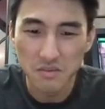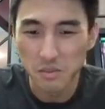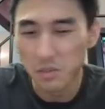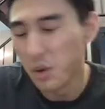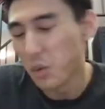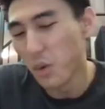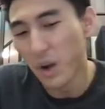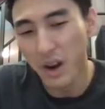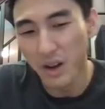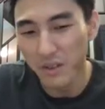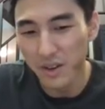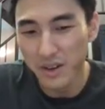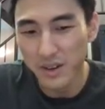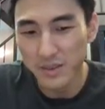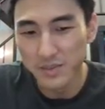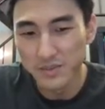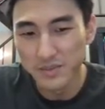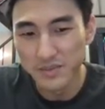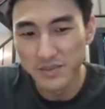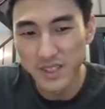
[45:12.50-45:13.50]
But whatever.
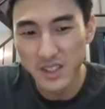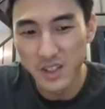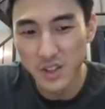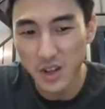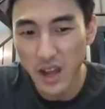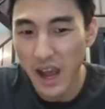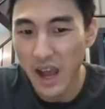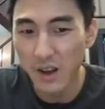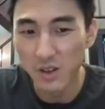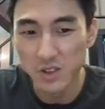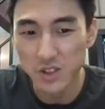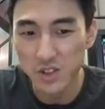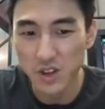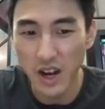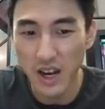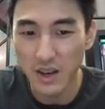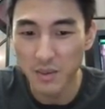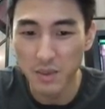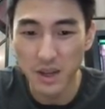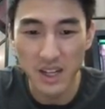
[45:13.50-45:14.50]
House
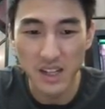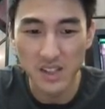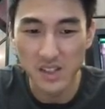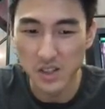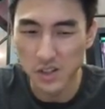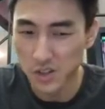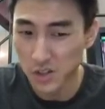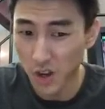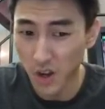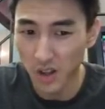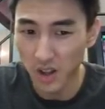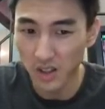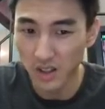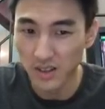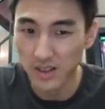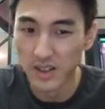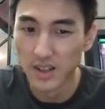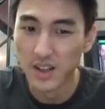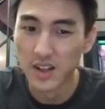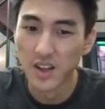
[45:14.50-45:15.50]
Dragon Maid is a
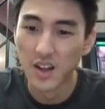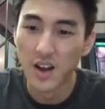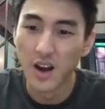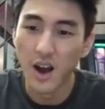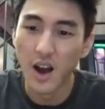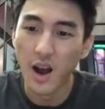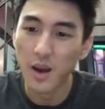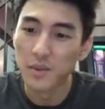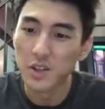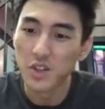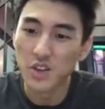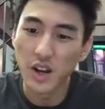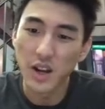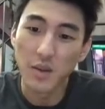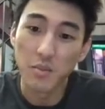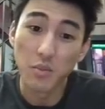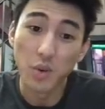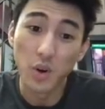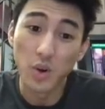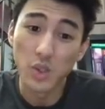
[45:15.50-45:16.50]
dollar. Omni
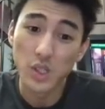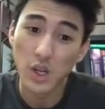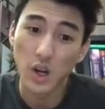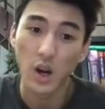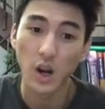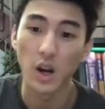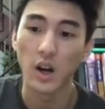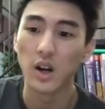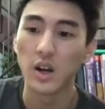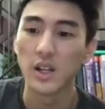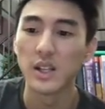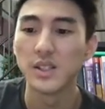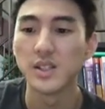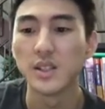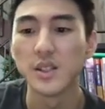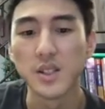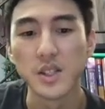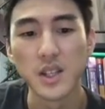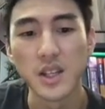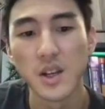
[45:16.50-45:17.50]
Dragon Brotaur. Is
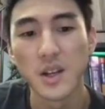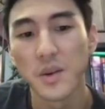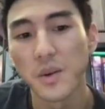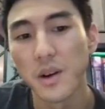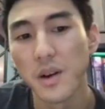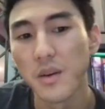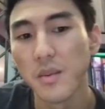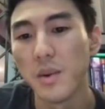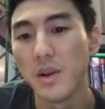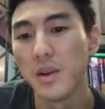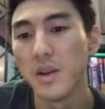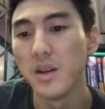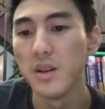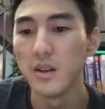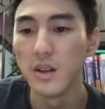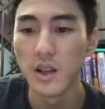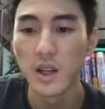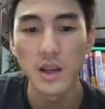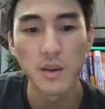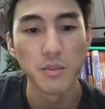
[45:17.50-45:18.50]
the Seeker Rare
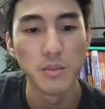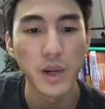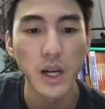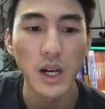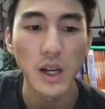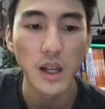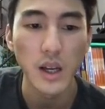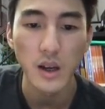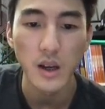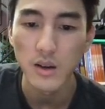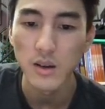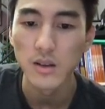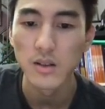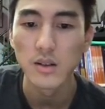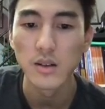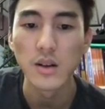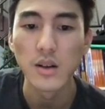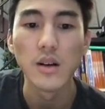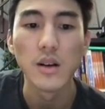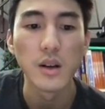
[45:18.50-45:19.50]
been like bought out
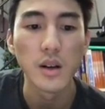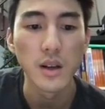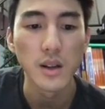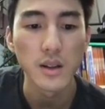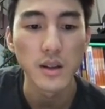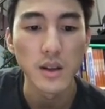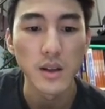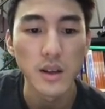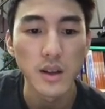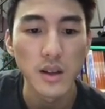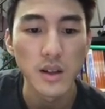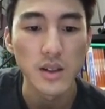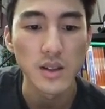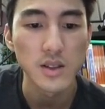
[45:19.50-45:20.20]
or anything?